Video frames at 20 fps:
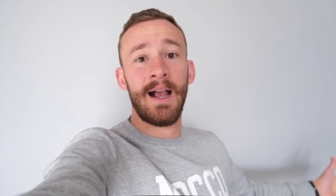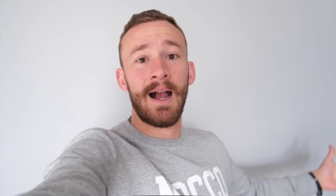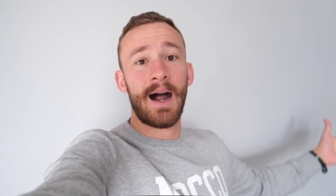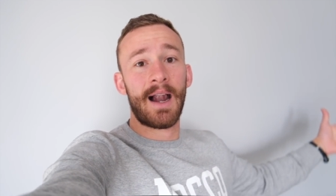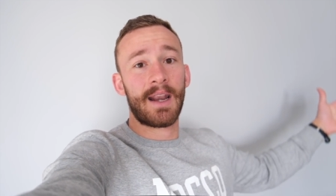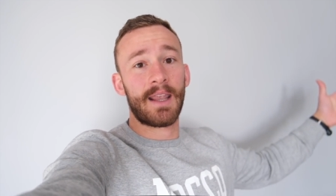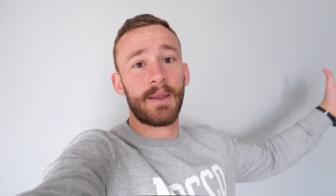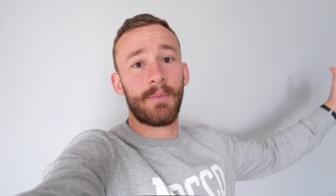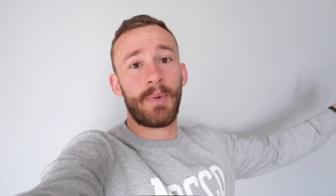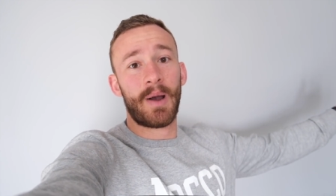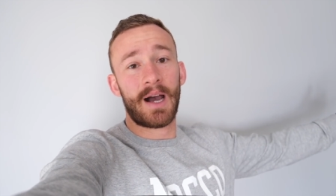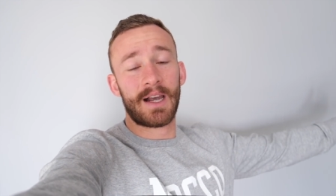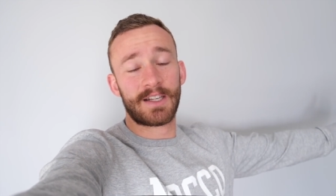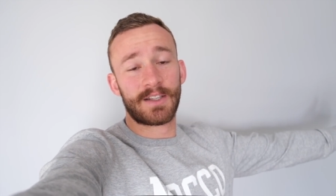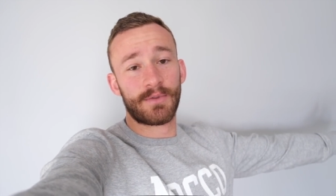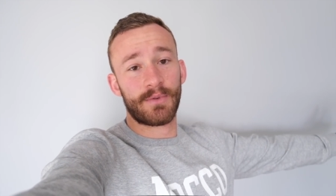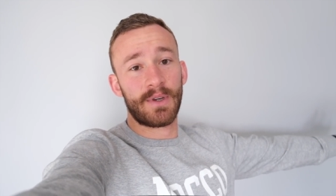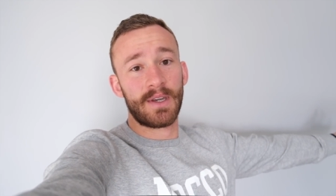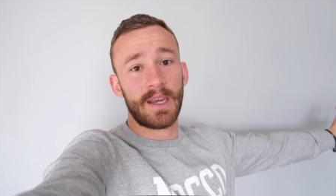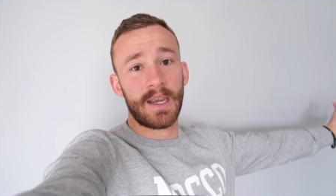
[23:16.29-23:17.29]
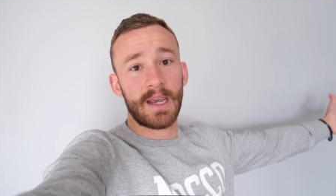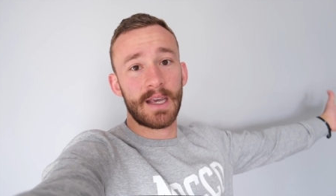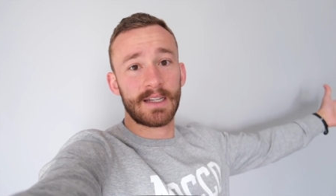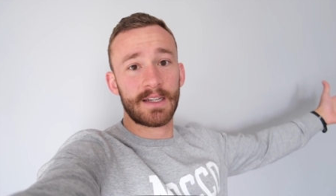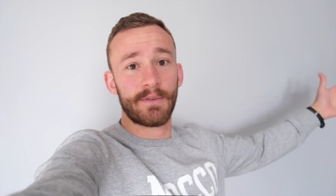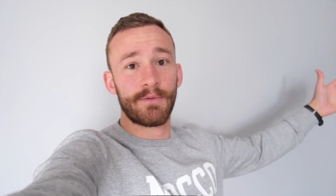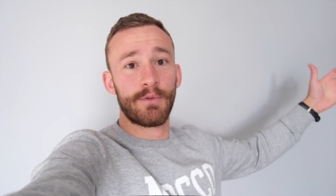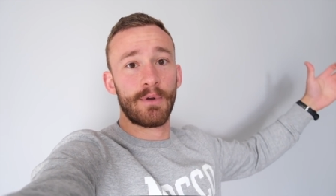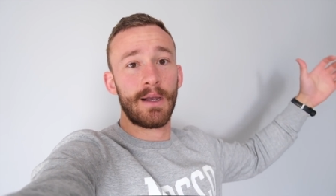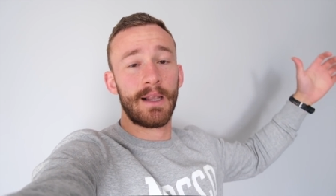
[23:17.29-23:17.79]
And in the past 3 years,
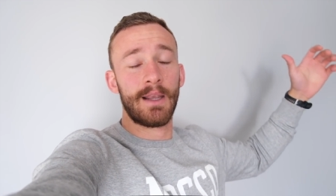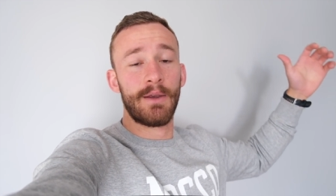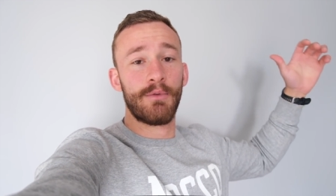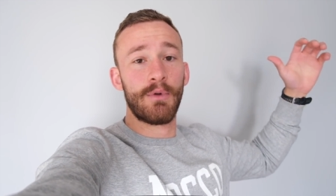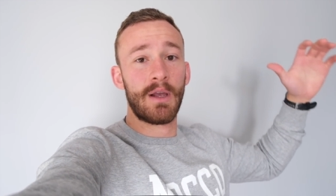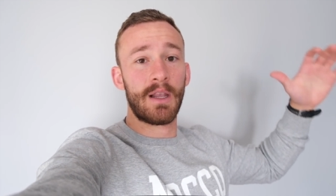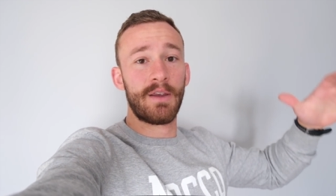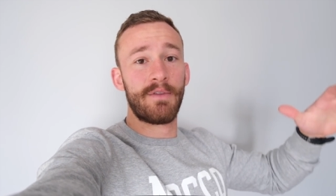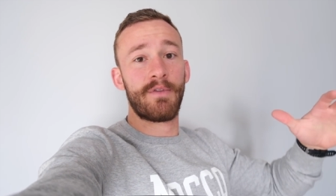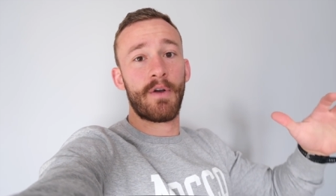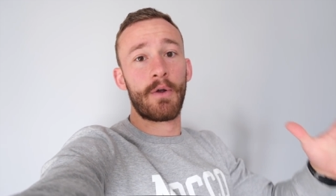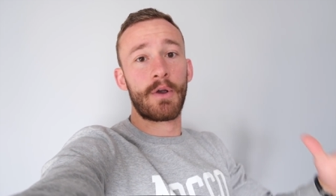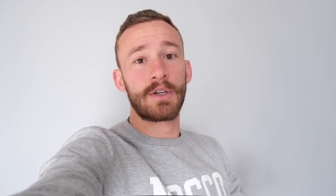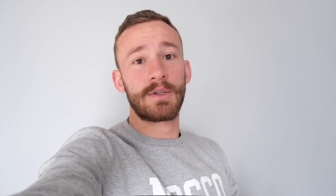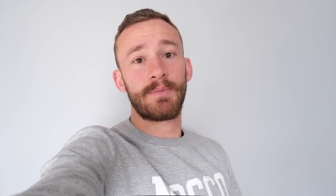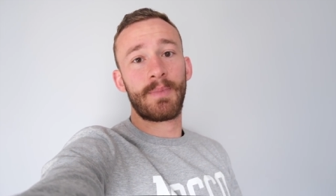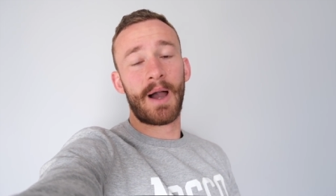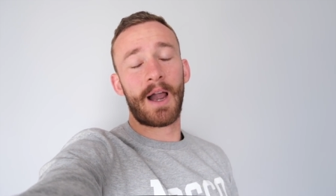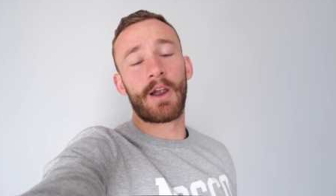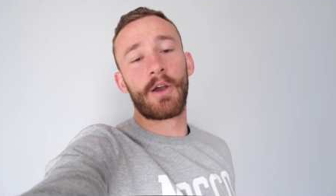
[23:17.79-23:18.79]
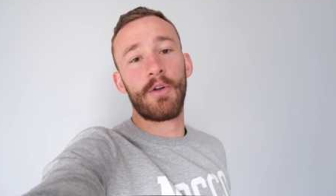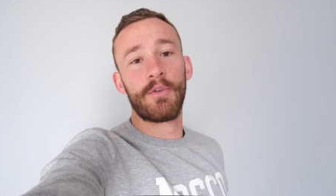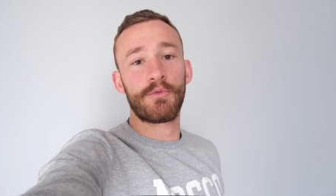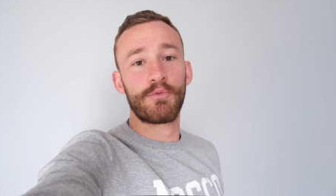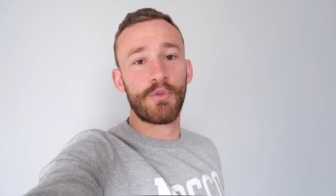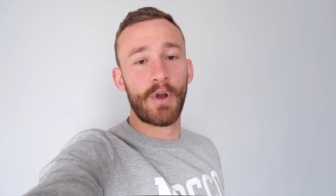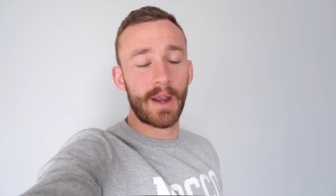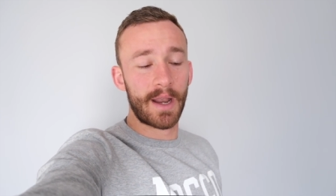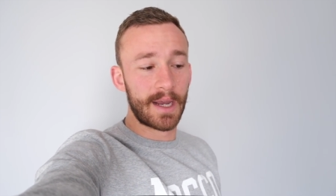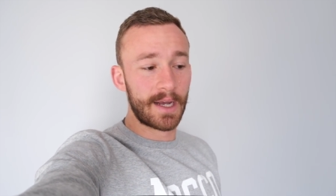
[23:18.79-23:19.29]
I've really, really focused back on
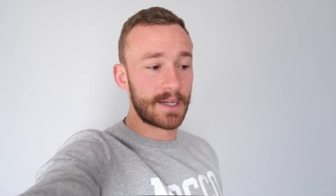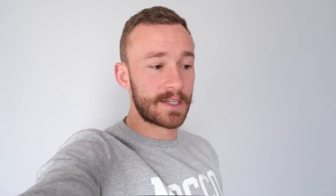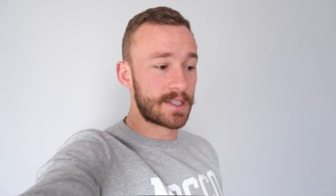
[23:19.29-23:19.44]
running.